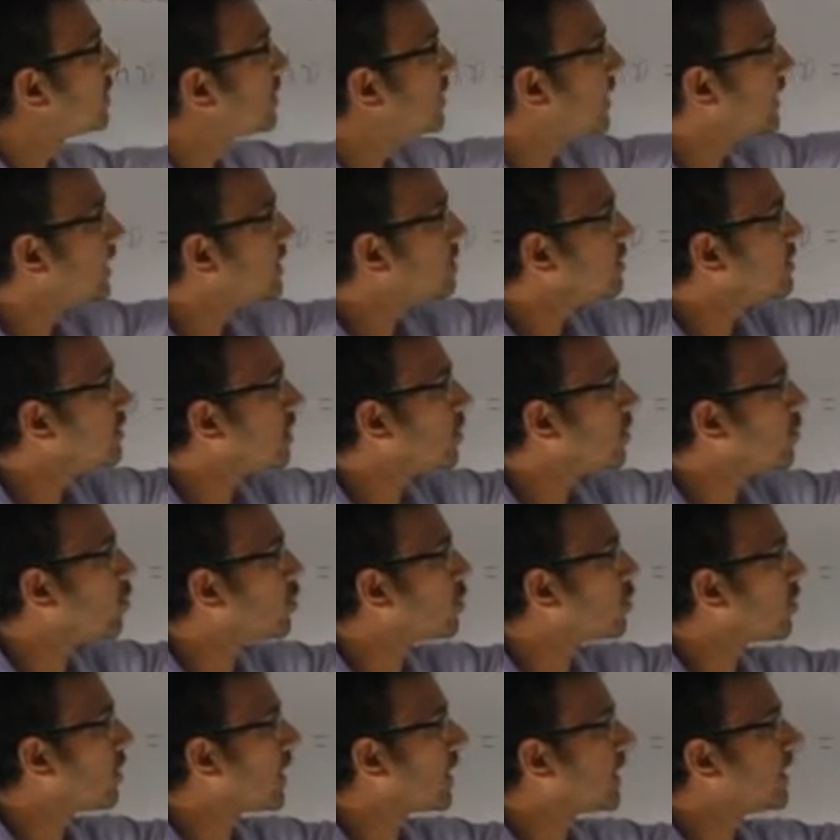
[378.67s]
Then the
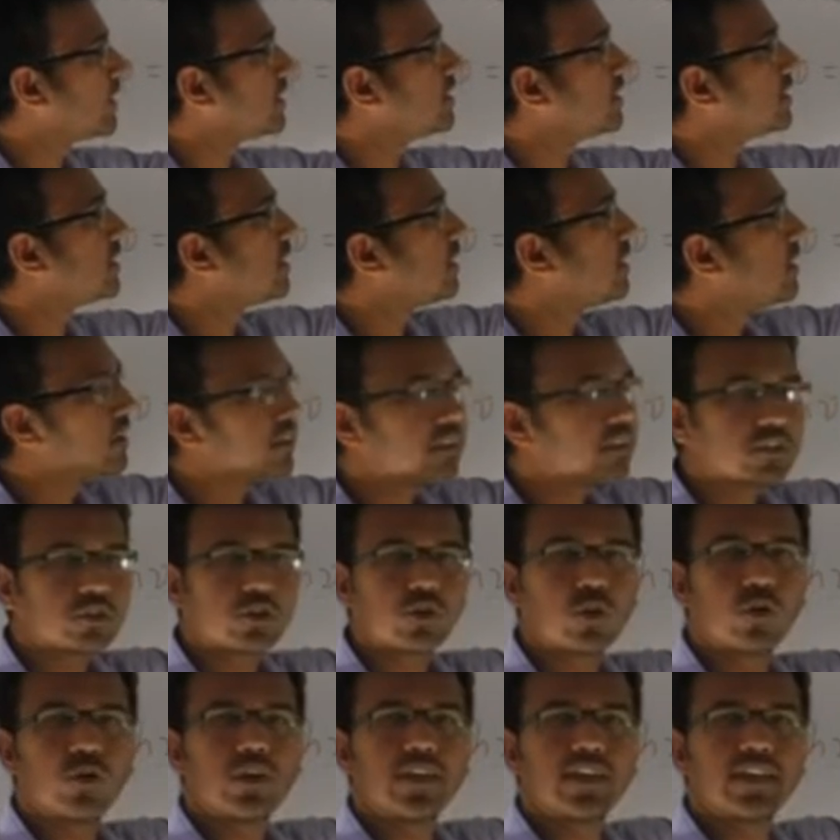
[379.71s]
photocurrent
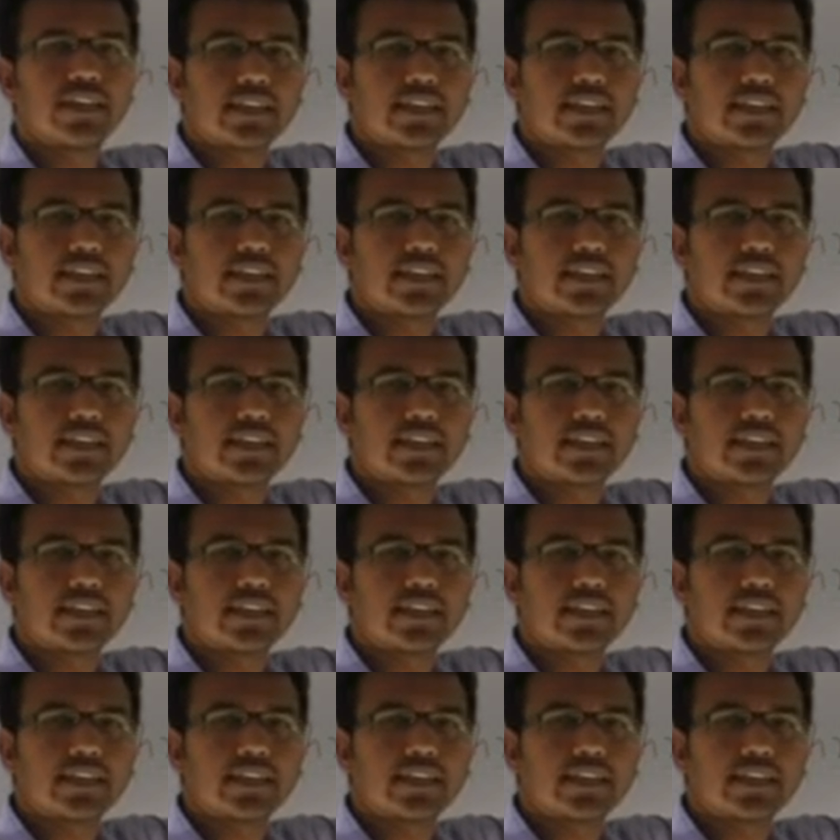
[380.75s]
slowly